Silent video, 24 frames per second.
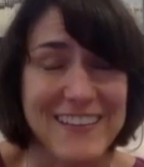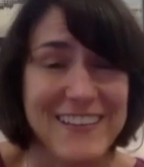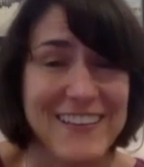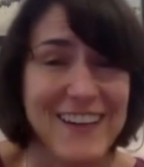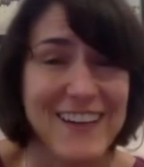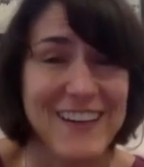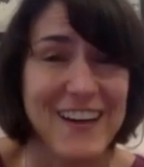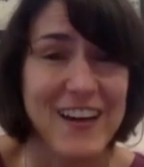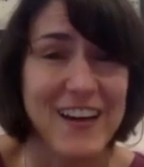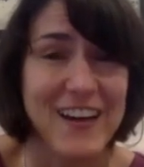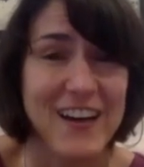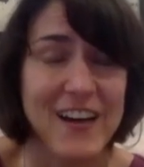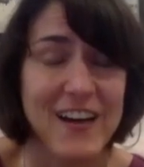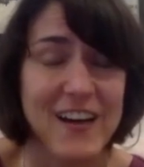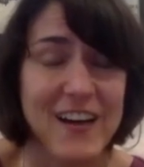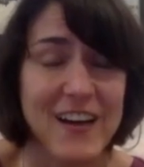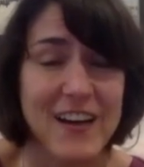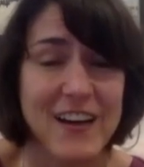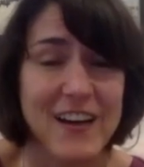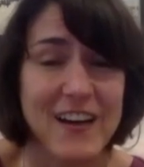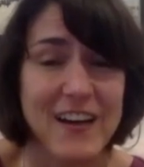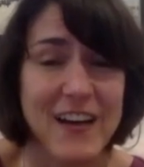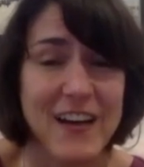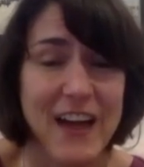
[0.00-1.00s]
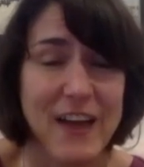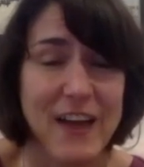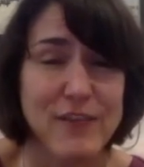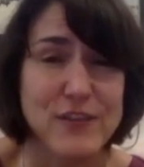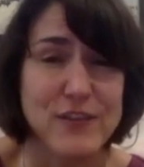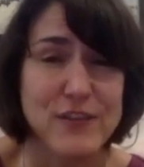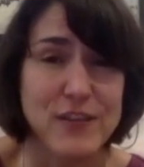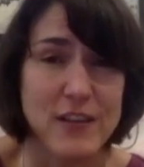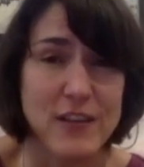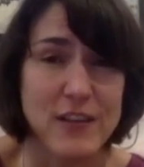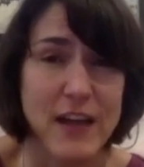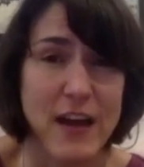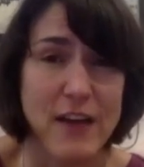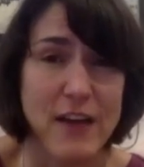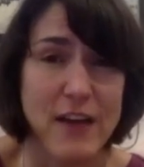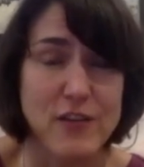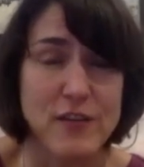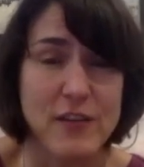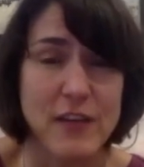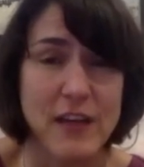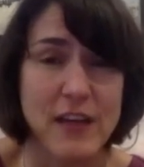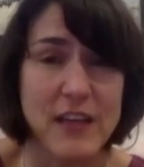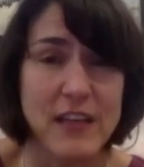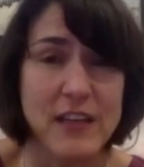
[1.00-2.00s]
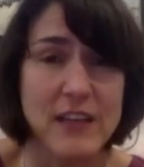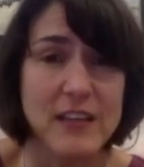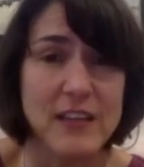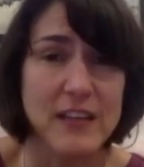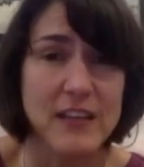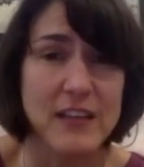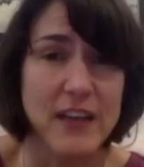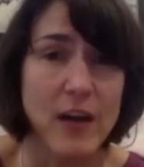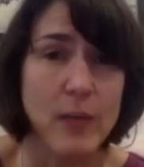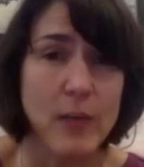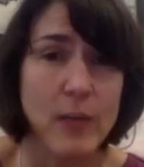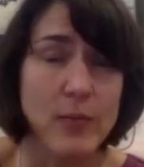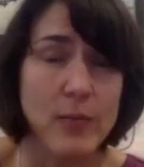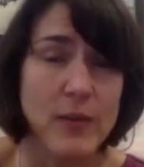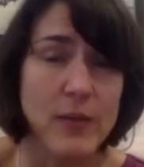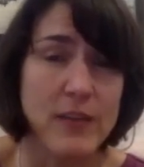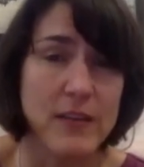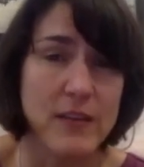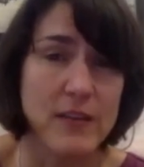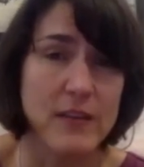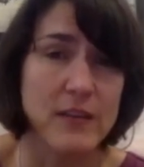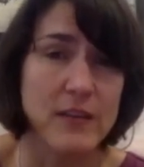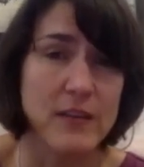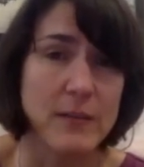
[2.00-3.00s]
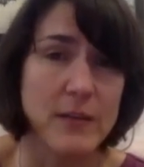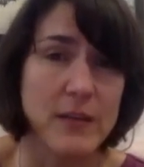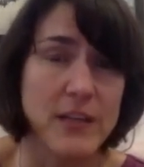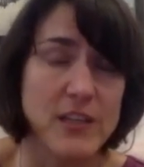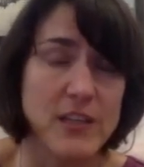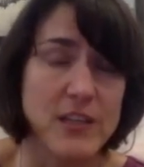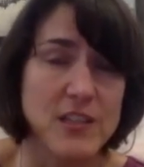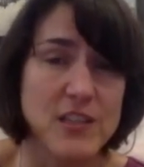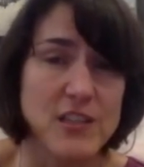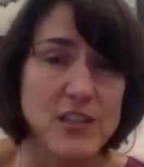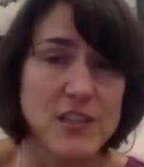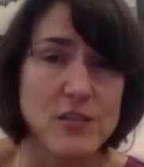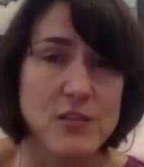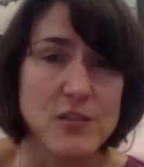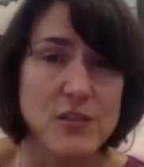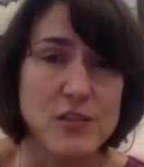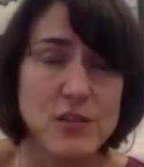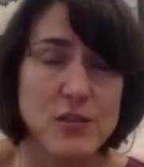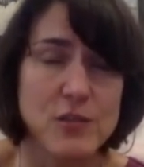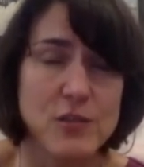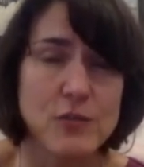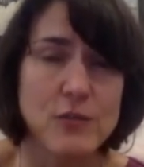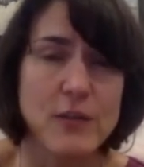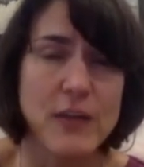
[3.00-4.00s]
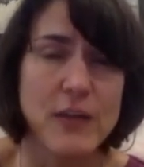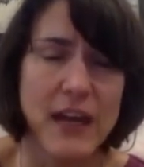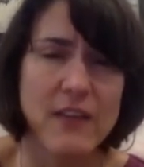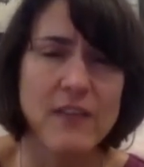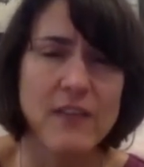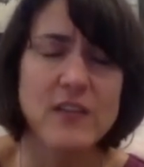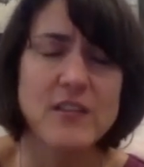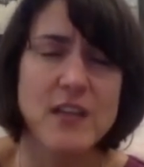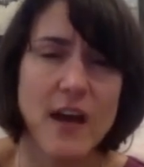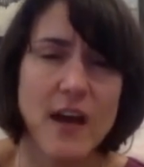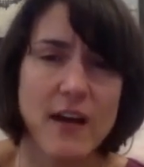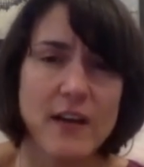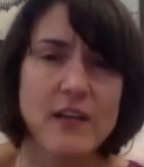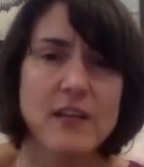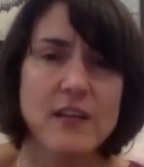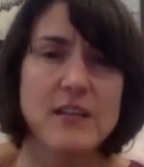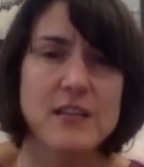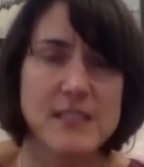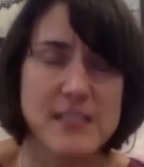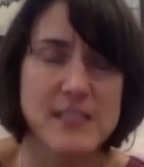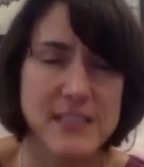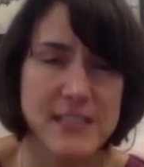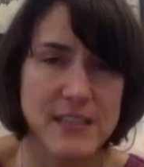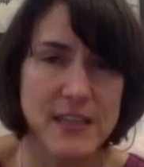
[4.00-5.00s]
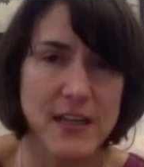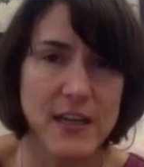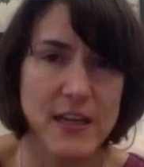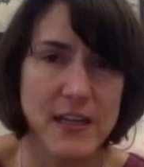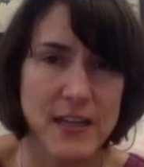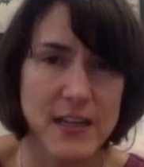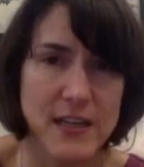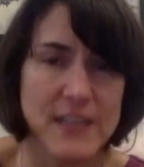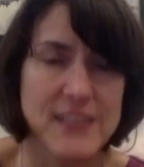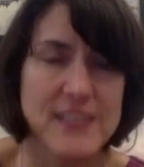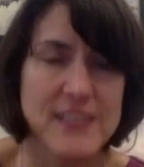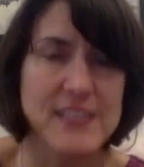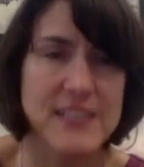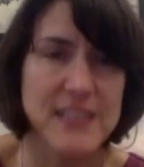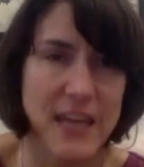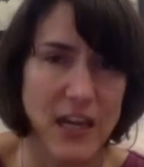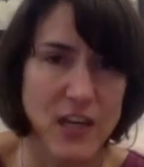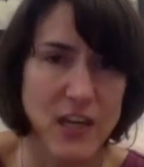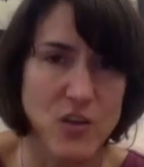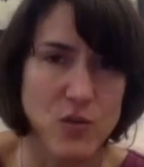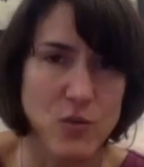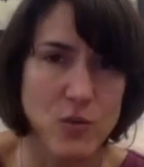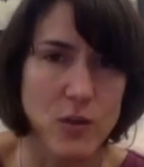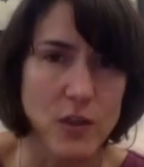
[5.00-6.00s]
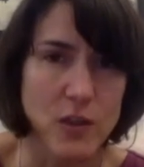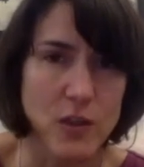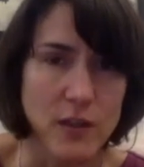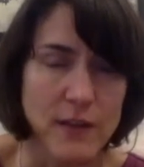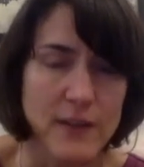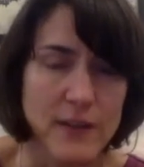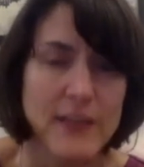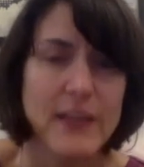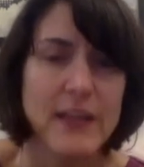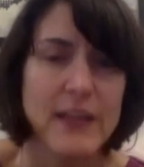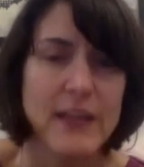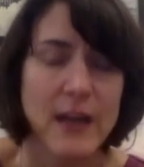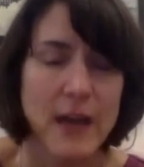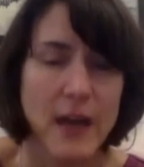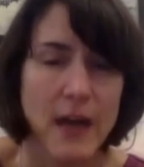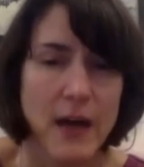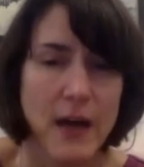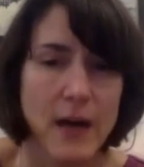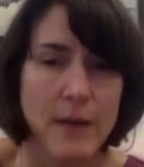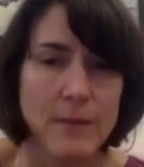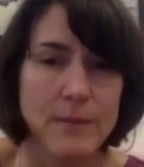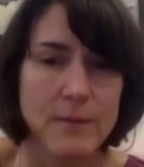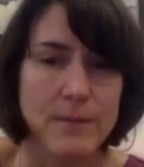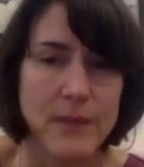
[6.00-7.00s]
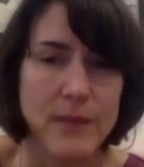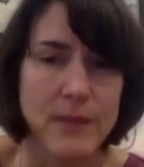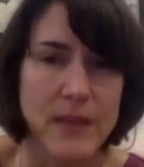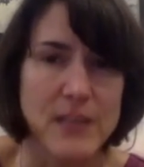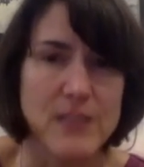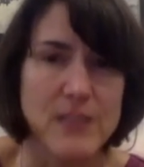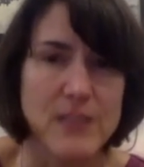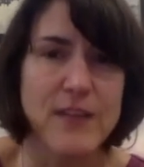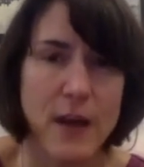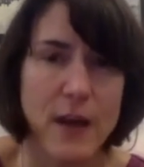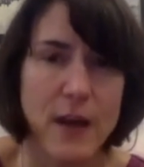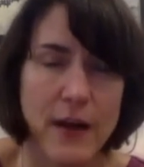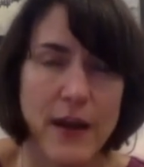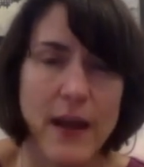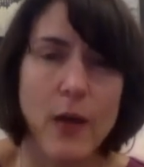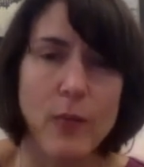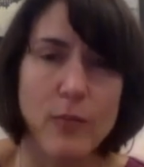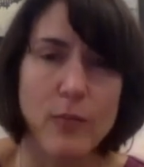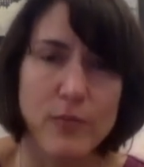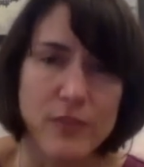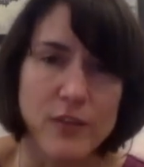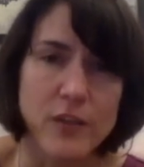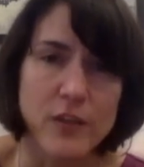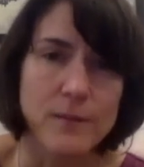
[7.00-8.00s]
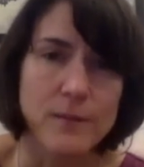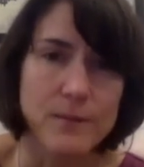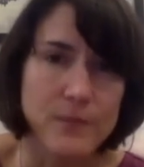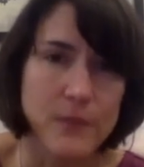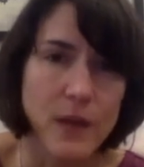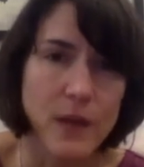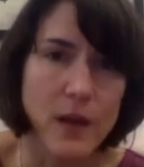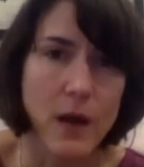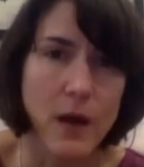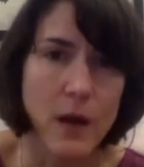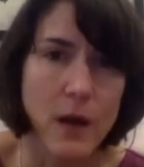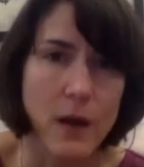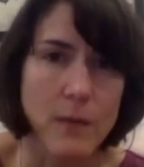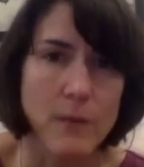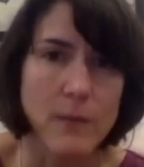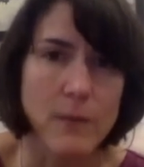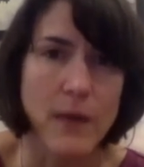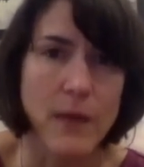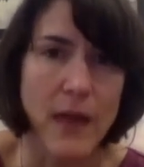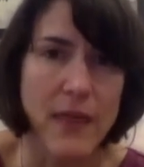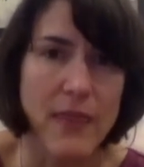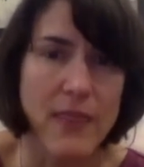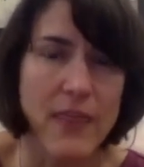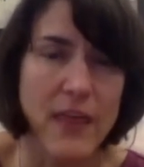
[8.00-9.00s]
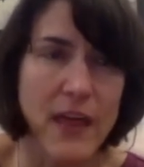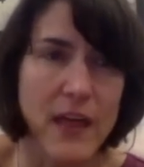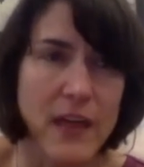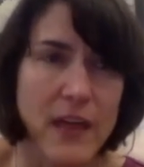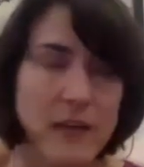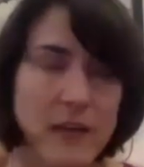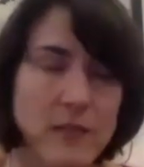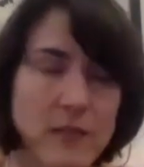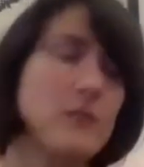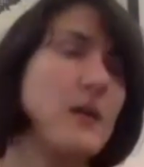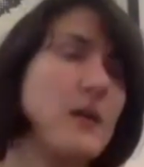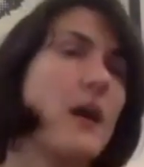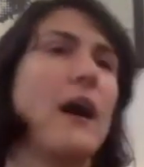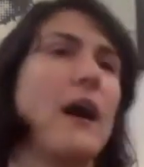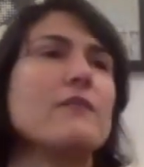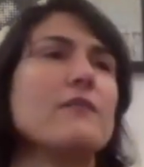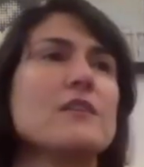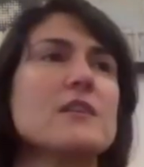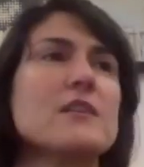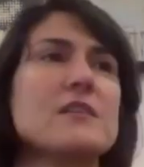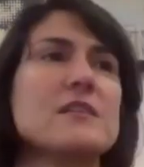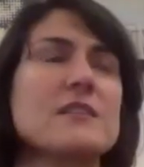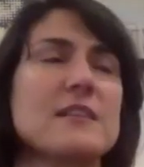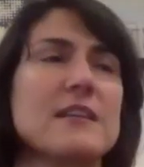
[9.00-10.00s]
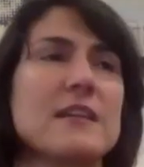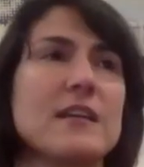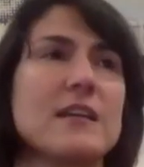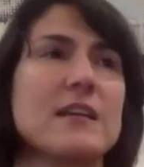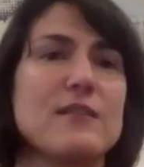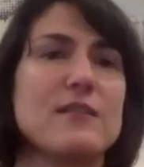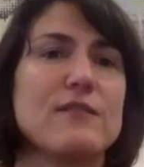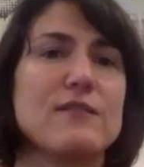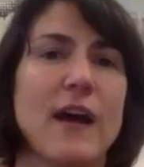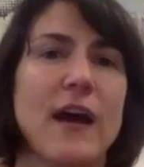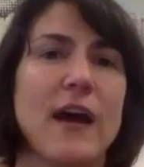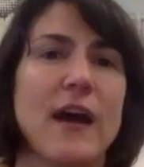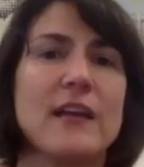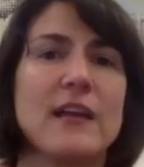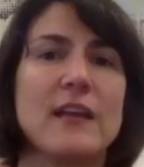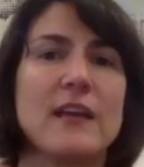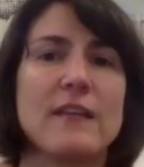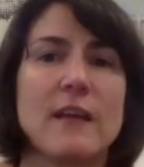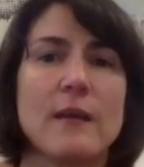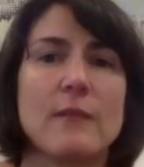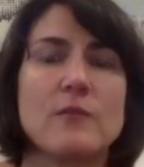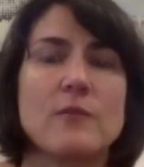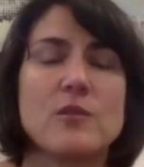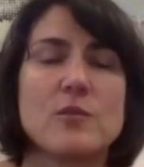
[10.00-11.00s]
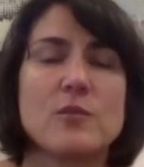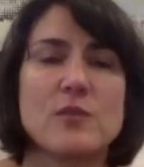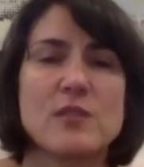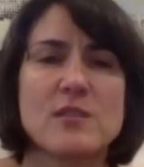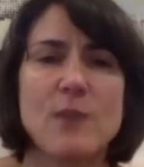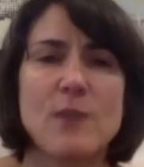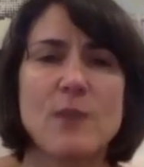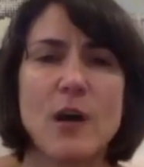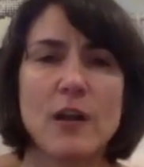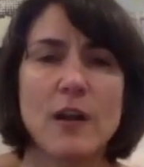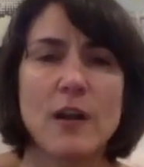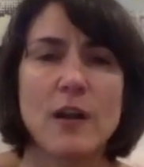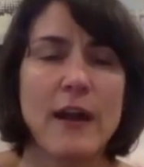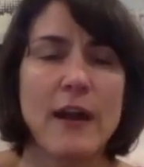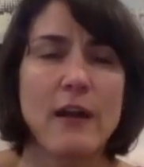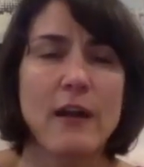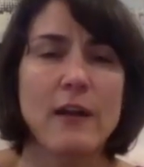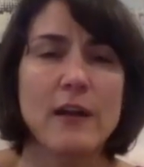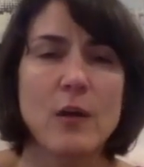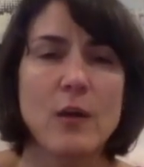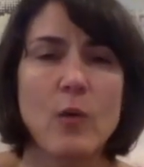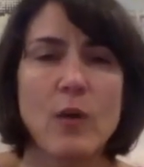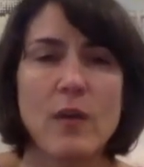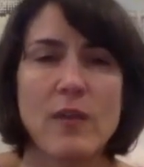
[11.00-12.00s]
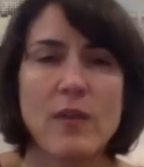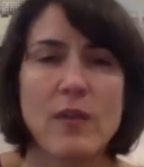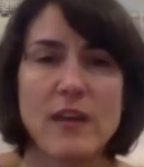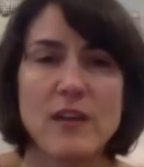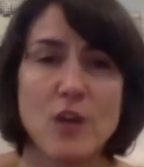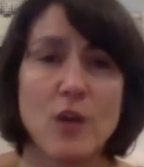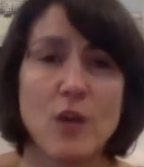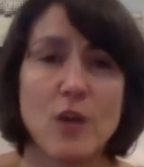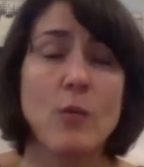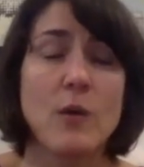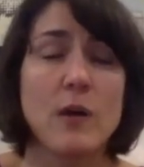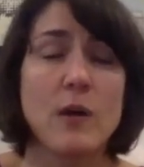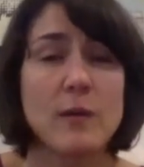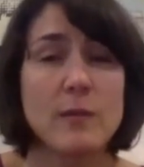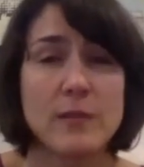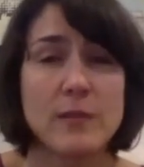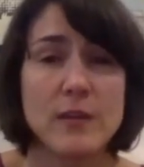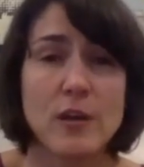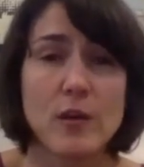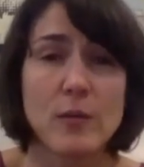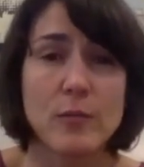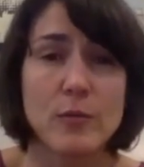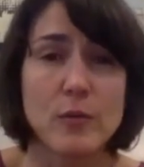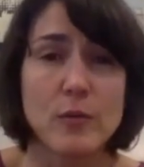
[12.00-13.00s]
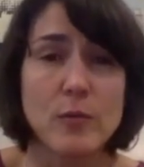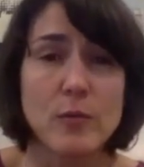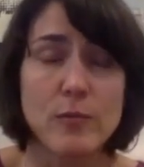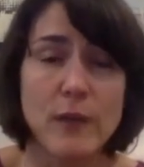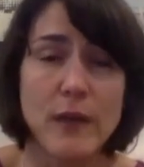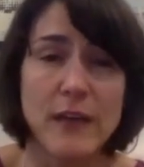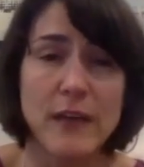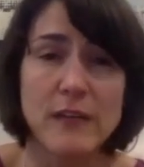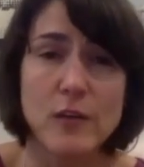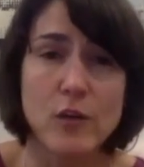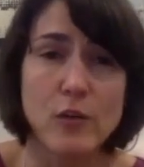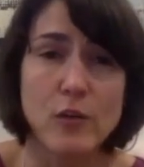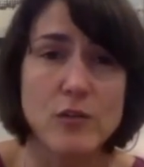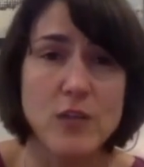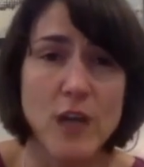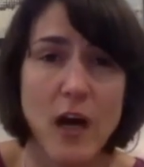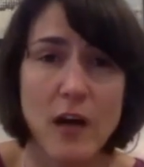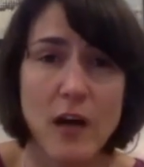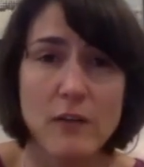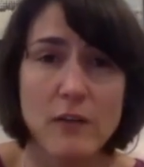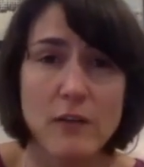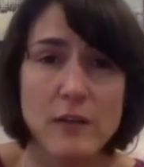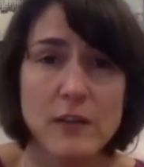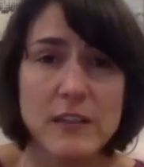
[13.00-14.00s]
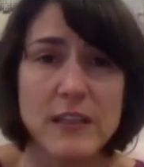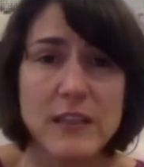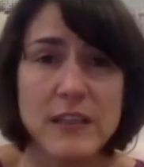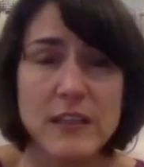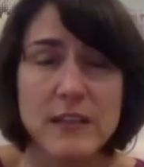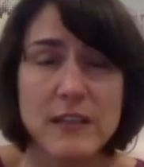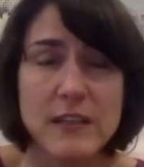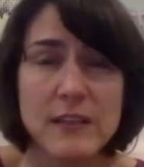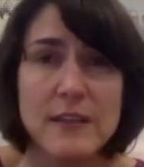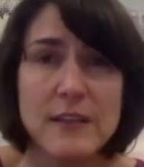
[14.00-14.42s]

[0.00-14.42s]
after they eat can help with elimination issues too. Getting the dog on a schedule is very helpful. And then obviously confining them to a smaller area where they don't want to pee or poop, right? No dog really